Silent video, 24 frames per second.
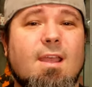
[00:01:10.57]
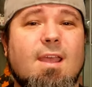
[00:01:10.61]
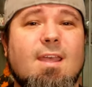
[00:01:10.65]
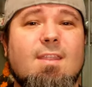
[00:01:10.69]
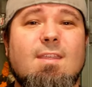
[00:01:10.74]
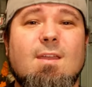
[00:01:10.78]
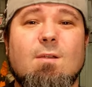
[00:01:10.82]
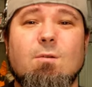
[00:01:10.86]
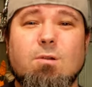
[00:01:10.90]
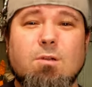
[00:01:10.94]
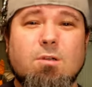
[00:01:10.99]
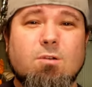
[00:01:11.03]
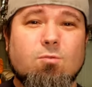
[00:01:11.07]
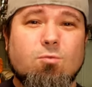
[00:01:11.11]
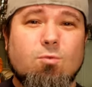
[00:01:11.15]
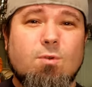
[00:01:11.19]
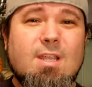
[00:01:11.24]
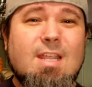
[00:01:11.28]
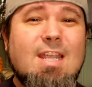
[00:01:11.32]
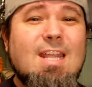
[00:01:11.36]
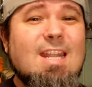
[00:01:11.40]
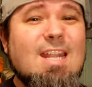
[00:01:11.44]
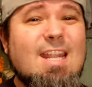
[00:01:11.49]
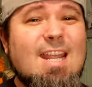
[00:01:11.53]
and they were
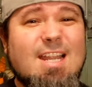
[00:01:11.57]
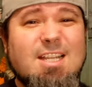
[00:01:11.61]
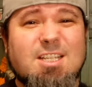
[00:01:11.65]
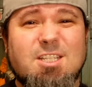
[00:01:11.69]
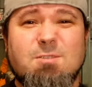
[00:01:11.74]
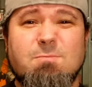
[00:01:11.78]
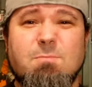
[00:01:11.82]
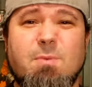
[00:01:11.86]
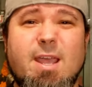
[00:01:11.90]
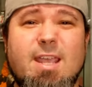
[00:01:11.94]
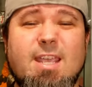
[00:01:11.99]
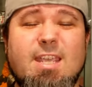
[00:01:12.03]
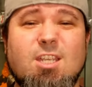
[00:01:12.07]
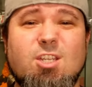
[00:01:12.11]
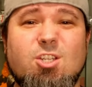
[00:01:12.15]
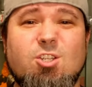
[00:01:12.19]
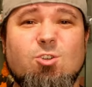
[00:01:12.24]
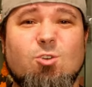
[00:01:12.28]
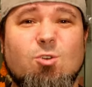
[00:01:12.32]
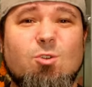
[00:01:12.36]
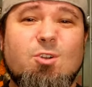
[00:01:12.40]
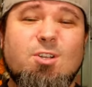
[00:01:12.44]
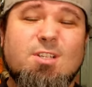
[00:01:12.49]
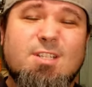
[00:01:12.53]
green and had spiky
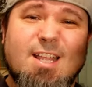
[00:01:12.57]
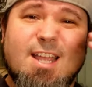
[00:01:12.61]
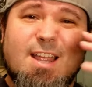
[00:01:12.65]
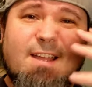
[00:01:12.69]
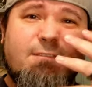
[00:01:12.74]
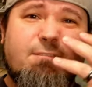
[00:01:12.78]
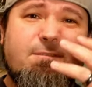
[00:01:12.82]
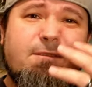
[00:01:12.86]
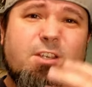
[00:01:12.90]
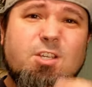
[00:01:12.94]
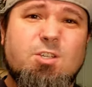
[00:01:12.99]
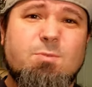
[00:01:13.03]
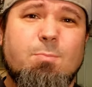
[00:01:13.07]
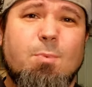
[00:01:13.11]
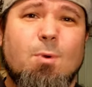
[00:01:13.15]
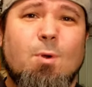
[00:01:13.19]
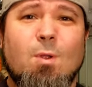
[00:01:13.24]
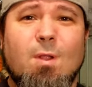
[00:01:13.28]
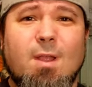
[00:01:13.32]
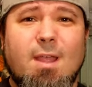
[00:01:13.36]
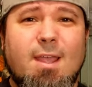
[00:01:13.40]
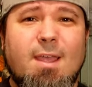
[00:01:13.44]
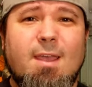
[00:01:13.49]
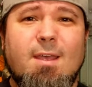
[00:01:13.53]
shoulders like a
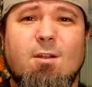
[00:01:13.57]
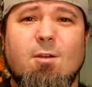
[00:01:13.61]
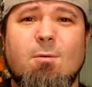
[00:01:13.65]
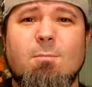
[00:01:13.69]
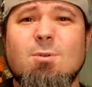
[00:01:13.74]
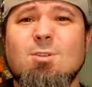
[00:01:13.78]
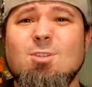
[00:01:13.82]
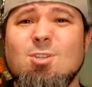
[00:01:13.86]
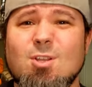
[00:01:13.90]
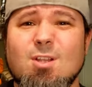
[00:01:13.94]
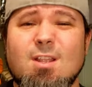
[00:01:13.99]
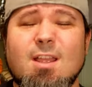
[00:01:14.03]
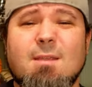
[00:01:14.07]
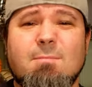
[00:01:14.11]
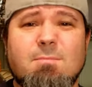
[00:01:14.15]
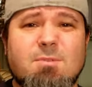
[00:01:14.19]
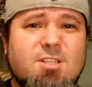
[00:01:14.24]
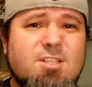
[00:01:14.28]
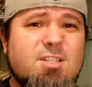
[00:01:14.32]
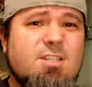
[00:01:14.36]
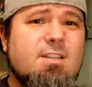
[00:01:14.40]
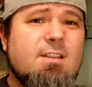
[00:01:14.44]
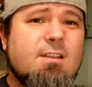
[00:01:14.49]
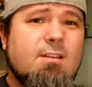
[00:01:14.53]
fishbowl head, almost looked like
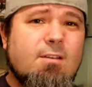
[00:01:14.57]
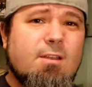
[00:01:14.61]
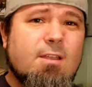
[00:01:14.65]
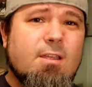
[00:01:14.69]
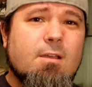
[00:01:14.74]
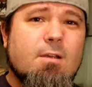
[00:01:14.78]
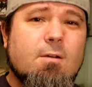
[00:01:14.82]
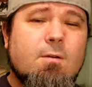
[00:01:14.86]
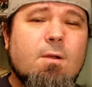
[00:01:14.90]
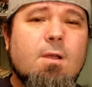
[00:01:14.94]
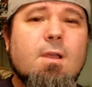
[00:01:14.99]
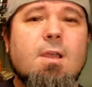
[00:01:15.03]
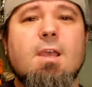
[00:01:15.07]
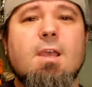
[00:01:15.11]
Mysterio.